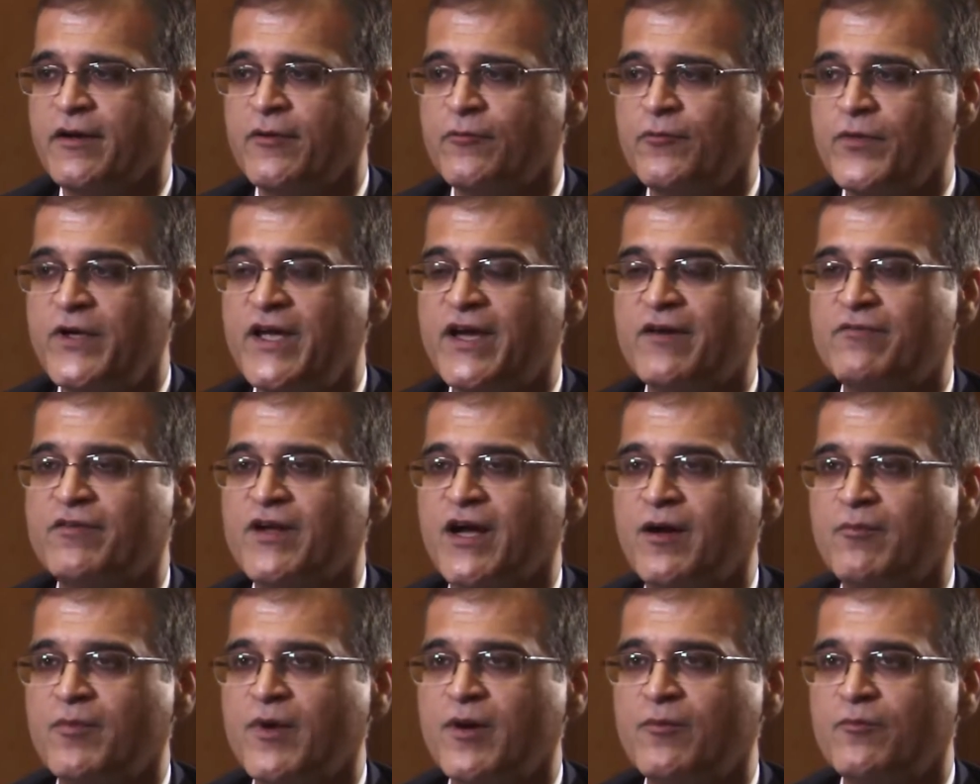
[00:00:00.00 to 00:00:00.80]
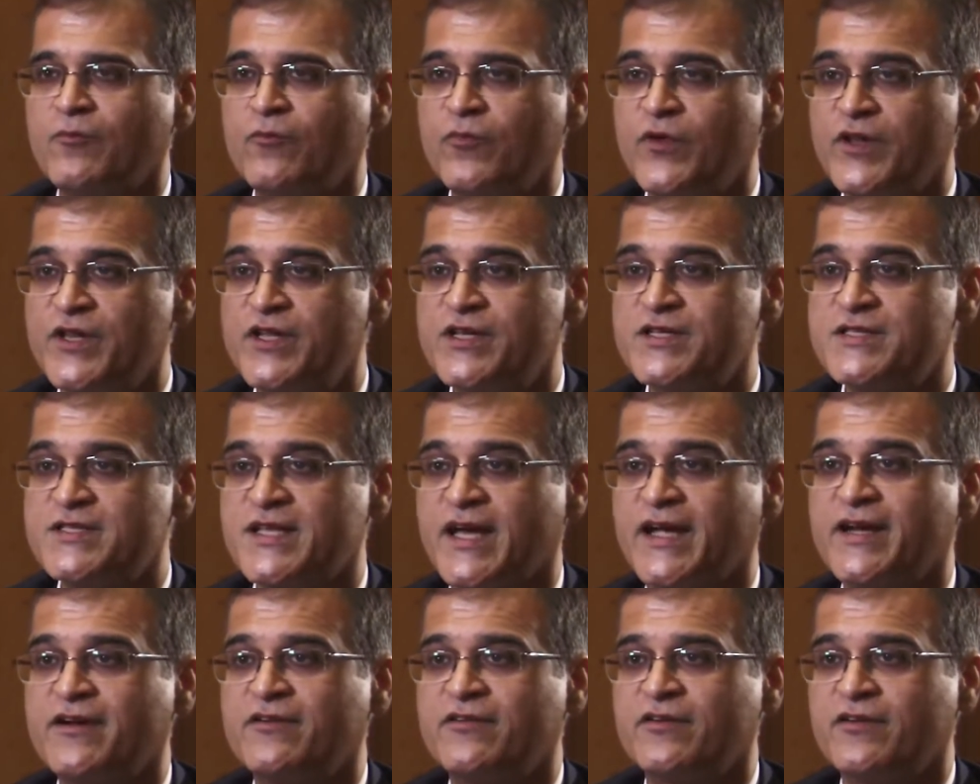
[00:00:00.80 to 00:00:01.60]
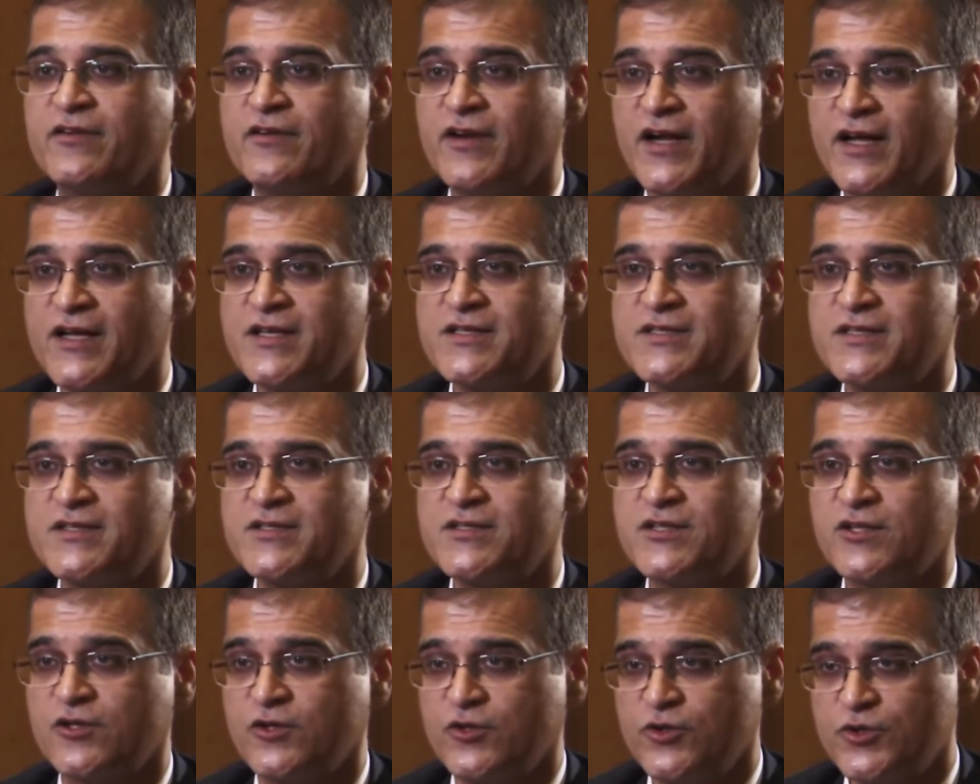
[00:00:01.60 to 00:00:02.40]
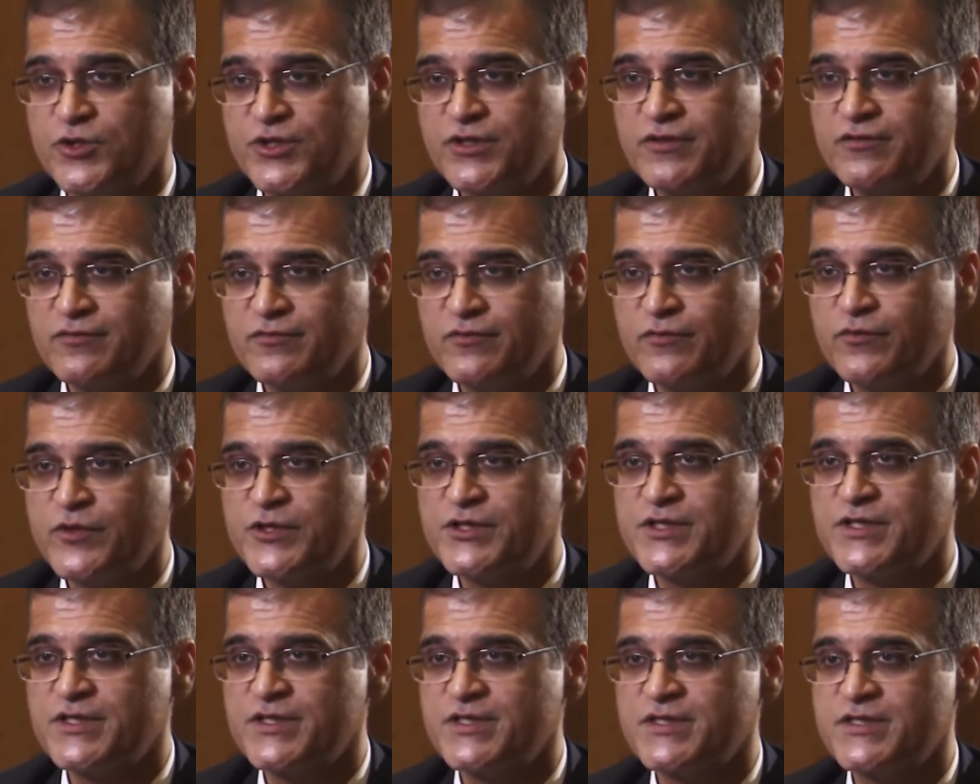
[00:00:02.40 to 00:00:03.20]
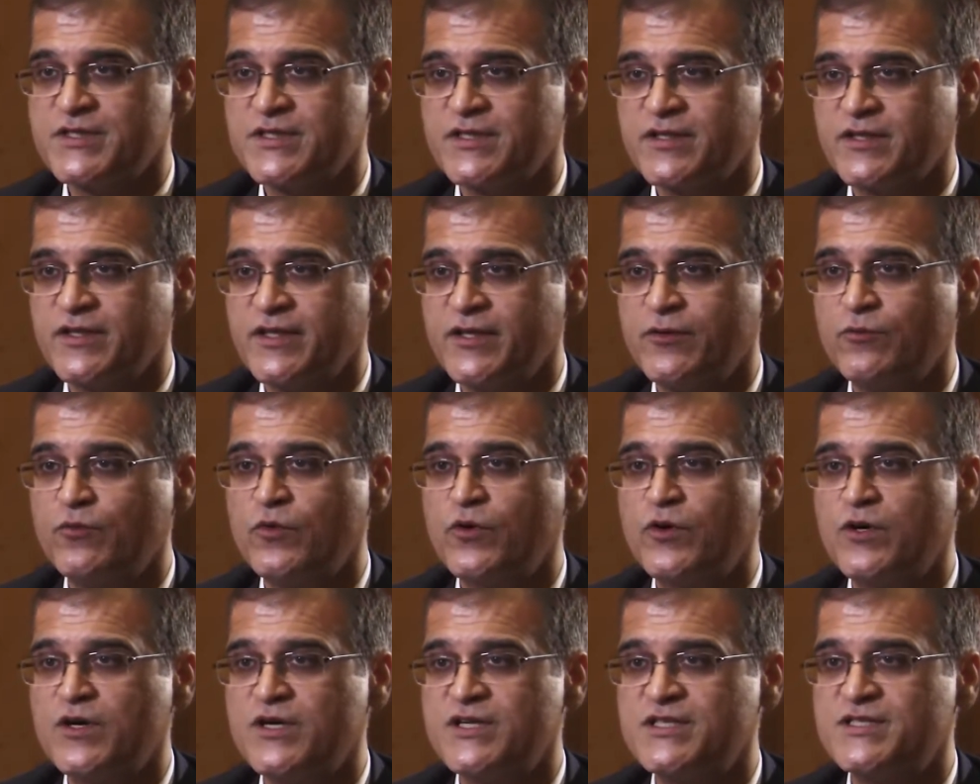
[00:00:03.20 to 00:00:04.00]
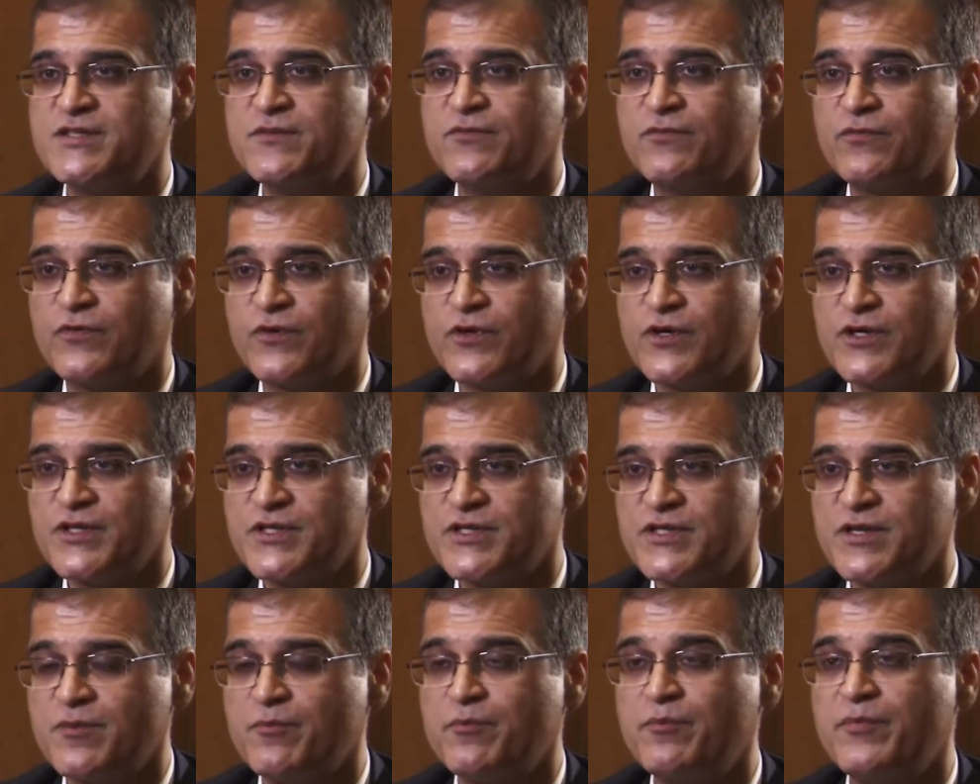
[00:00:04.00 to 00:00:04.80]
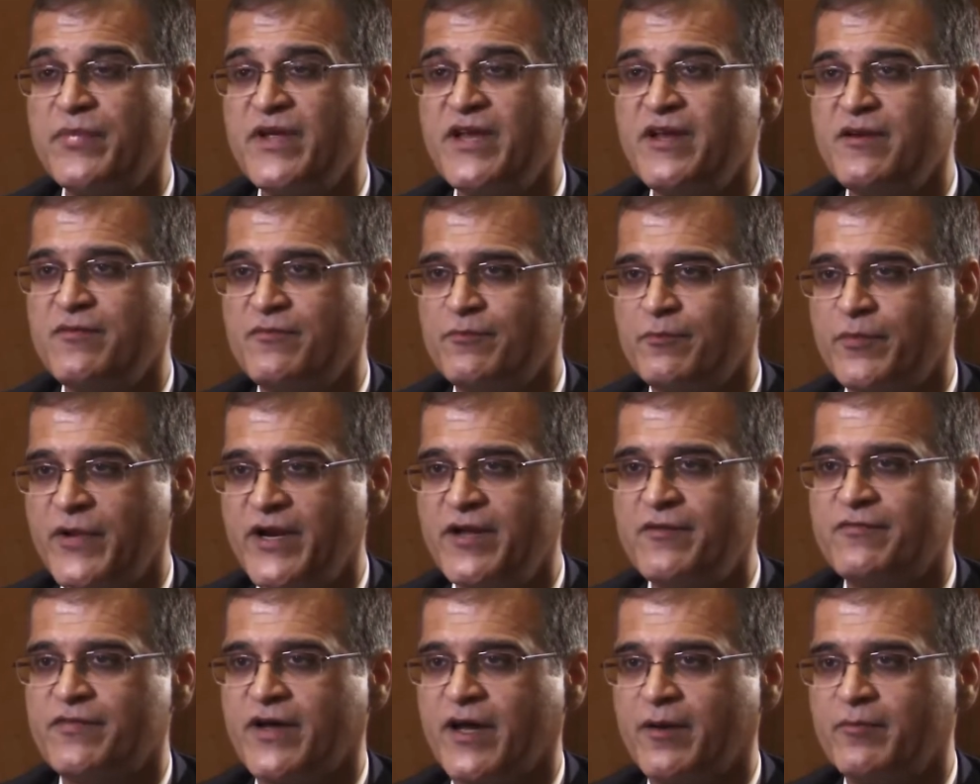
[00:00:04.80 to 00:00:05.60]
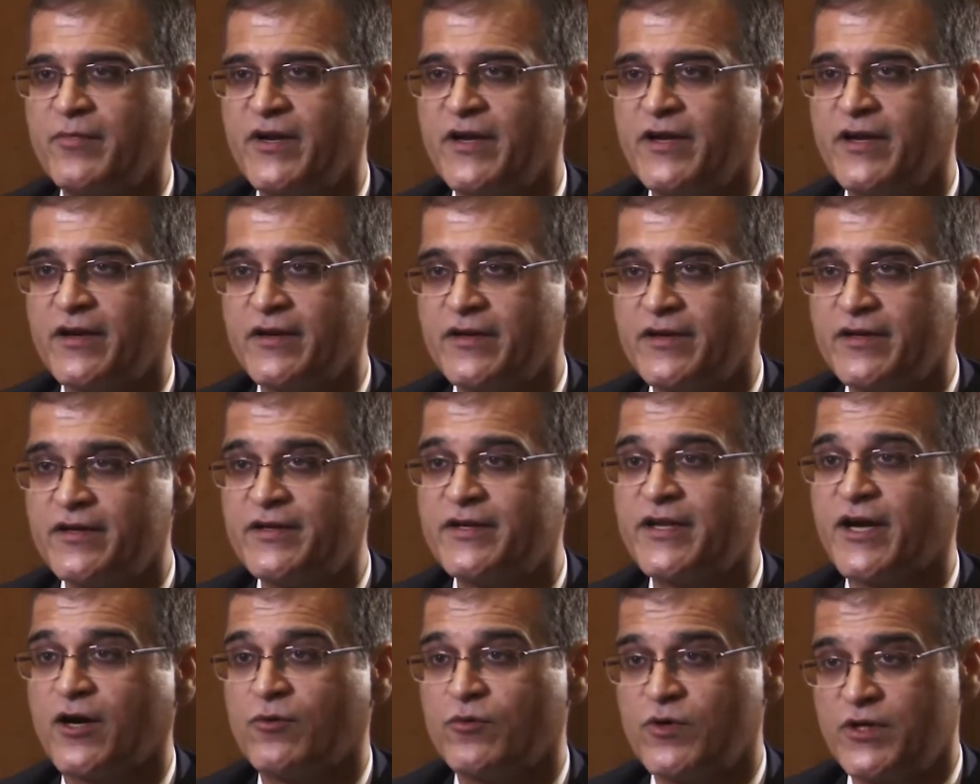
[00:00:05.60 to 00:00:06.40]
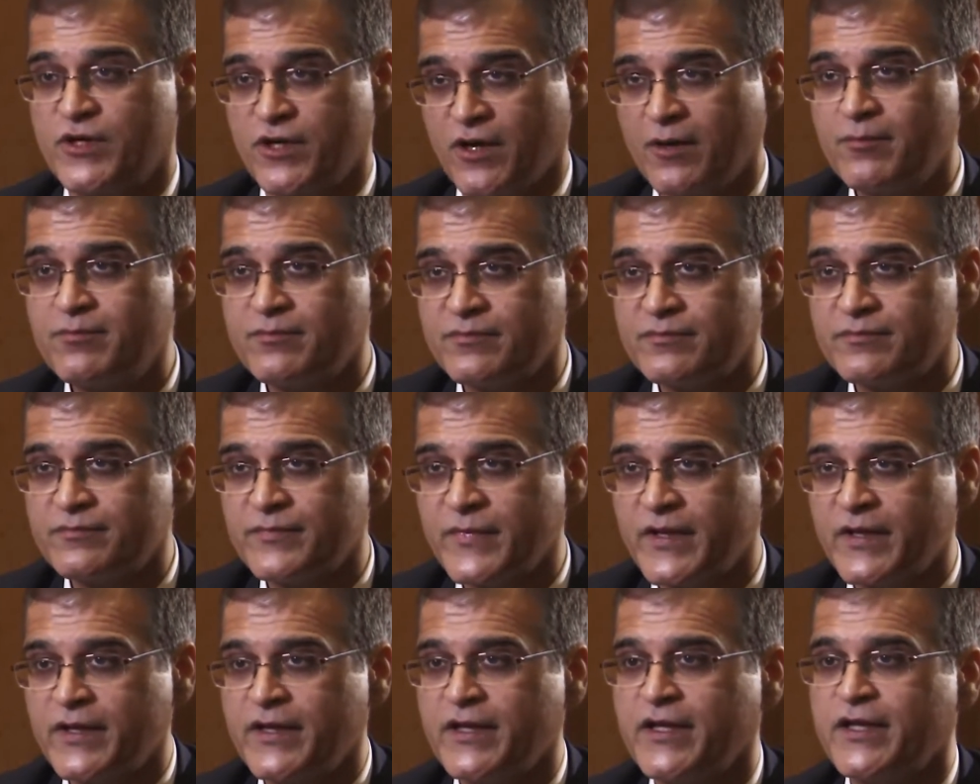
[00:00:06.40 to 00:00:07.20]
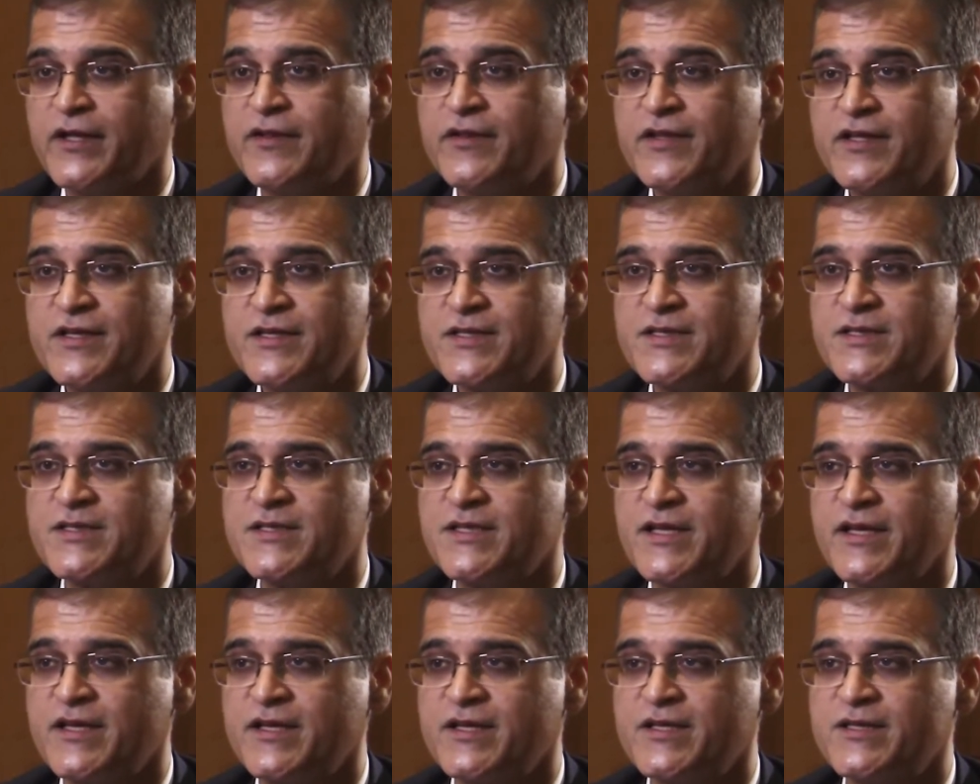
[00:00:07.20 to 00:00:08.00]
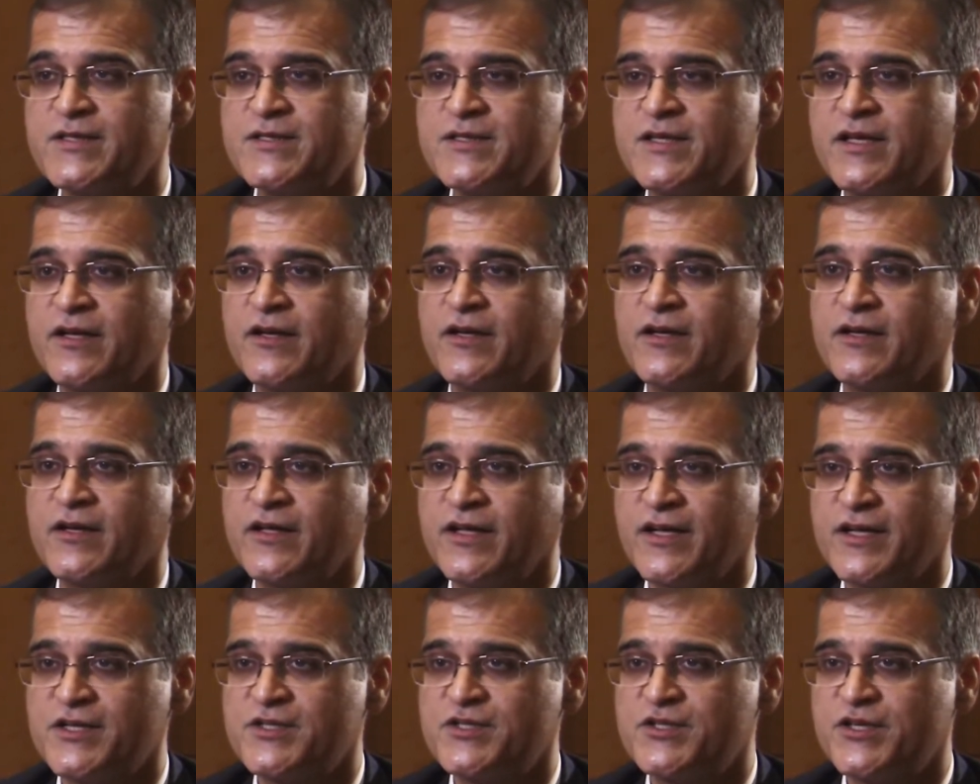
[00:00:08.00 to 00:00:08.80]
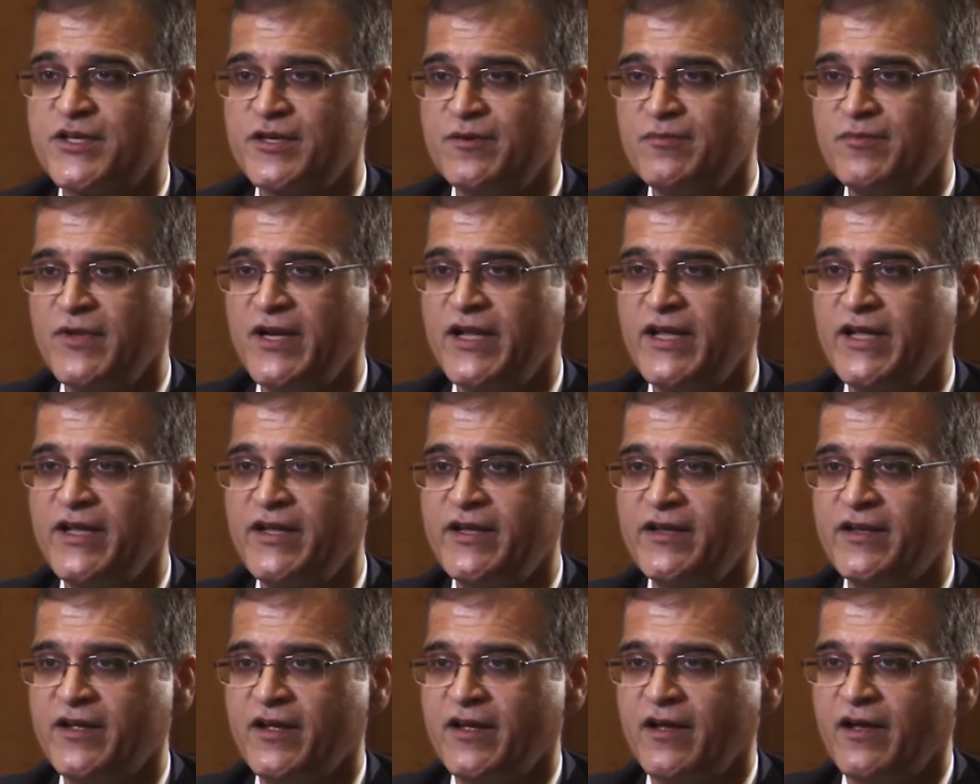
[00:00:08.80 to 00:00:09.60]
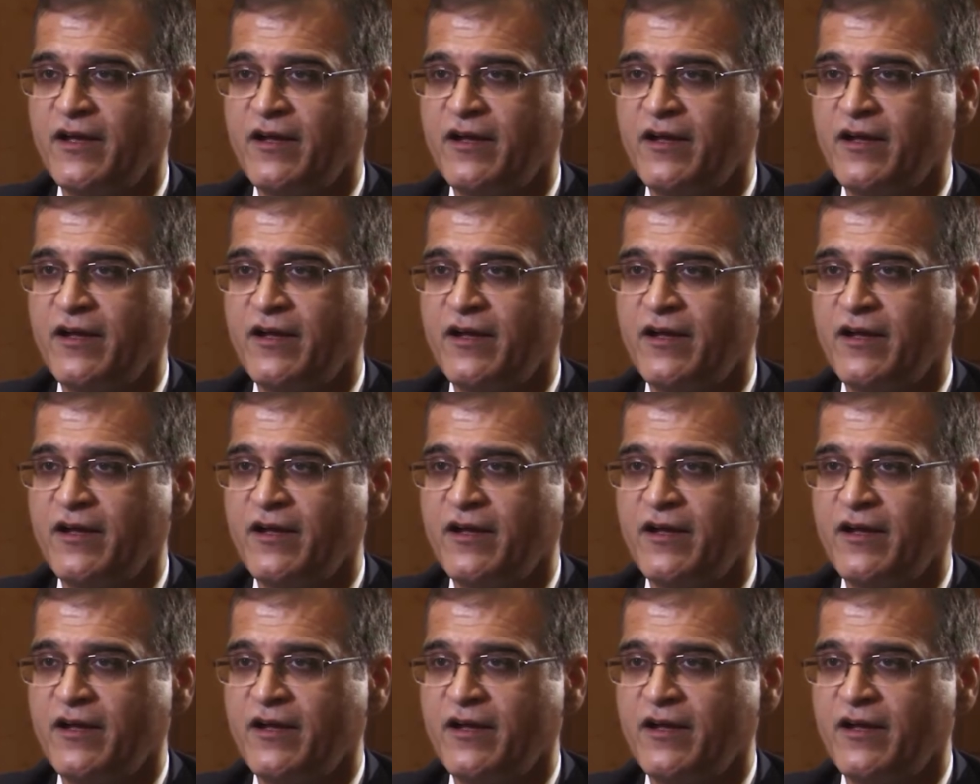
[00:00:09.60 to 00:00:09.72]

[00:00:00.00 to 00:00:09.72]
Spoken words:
We have come up with the Site Rise solution, which is the world's first prefabricated tower top. This is extremely